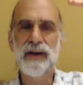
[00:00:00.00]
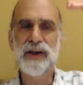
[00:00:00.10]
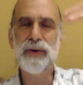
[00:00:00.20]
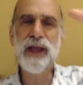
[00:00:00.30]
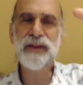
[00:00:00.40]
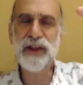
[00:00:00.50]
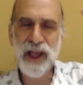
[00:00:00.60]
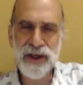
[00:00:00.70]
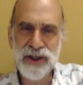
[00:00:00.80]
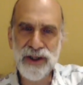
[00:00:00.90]
to elect the
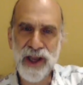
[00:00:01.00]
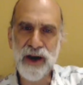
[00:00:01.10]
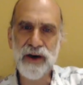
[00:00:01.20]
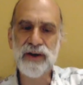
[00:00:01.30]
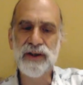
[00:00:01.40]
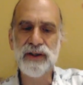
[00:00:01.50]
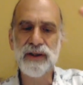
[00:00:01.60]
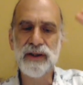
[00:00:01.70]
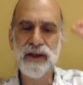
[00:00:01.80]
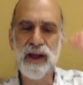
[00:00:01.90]
legislators
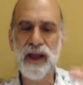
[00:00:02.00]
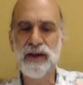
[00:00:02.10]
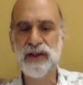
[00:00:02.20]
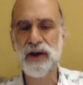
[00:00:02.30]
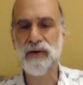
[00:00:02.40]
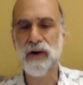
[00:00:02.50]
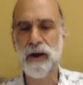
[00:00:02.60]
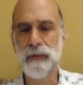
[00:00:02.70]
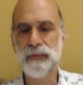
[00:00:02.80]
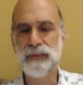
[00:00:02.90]
and so
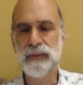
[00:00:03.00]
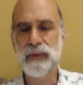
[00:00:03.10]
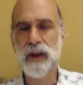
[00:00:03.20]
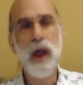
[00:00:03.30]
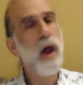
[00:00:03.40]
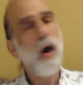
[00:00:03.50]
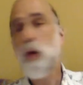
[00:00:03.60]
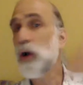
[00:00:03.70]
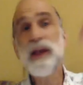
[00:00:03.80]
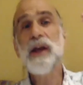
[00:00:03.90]
on.
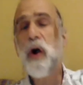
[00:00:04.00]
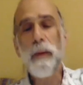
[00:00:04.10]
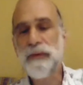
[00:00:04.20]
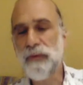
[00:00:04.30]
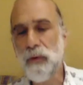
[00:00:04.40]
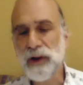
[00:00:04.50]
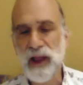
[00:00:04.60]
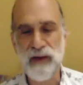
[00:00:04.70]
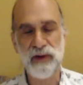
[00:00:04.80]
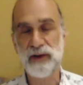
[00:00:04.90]
Or you can go up four
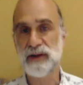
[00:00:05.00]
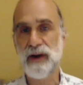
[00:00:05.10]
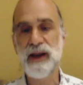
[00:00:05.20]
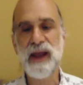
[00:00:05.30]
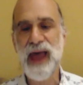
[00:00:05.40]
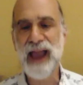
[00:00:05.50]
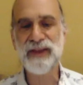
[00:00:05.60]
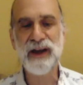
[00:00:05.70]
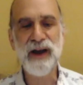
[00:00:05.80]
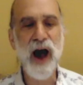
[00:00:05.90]
levels, right? You can hack
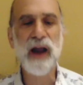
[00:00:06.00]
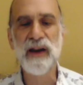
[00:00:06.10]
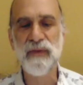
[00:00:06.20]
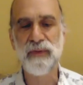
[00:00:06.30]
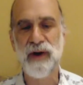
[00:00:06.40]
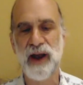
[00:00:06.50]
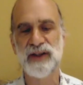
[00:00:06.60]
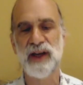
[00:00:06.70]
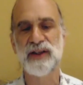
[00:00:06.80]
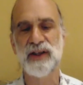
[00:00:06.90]
the cognitive
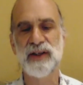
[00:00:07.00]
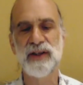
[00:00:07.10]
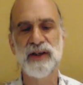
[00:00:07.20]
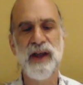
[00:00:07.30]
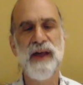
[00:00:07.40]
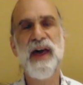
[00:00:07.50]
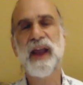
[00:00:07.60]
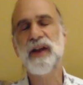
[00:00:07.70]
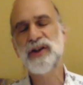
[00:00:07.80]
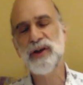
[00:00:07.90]
processes
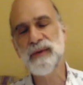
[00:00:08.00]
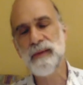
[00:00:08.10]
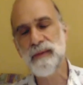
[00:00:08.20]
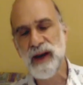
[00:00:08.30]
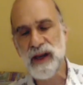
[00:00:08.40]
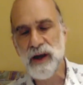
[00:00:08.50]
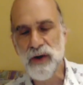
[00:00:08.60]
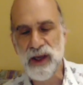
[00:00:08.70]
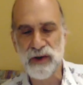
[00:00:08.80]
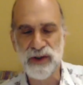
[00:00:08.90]
that consume the media
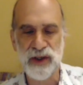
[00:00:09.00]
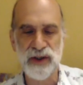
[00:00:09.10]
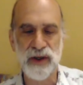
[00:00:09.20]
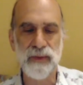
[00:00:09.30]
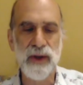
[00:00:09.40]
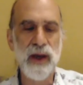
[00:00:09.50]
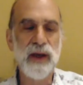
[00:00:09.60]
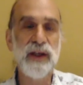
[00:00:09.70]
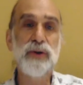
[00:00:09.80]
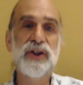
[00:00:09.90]
ecosystem
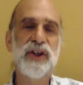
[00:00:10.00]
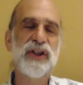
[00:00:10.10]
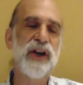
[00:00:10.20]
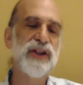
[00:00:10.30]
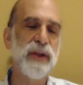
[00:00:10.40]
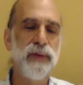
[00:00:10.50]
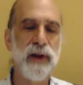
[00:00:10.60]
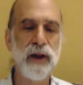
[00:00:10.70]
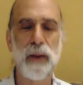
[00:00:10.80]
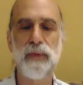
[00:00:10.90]
used to discuss the
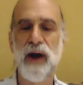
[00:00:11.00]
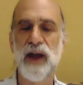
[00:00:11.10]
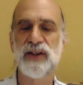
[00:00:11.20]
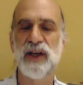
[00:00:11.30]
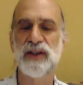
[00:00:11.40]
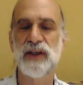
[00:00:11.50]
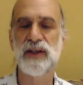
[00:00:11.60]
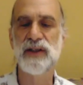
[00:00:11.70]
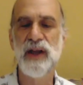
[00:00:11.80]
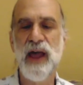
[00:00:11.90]
political
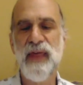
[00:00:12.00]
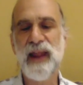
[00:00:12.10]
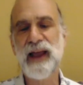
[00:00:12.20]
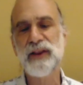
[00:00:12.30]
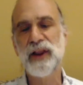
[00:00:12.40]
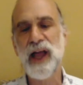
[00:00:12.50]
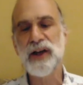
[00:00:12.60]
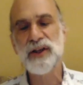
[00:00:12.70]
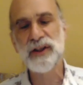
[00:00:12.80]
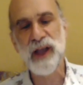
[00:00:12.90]
processes that elect the
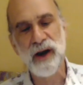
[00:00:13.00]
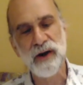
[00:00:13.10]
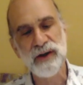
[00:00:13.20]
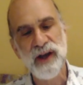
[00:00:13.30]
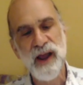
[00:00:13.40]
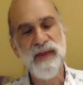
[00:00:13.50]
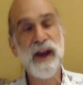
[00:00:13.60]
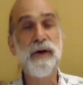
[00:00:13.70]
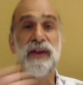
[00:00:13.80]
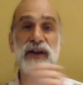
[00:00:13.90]
legislators
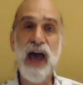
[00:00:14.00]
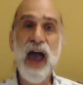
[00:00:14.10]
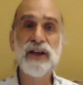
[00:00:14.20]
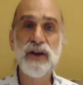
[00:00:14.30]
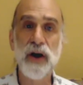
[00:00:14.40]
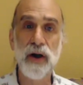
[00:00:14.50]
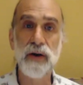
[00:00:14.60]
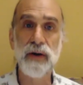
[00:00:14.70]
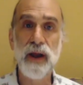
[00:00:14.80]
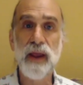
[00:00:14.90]
that create the tax code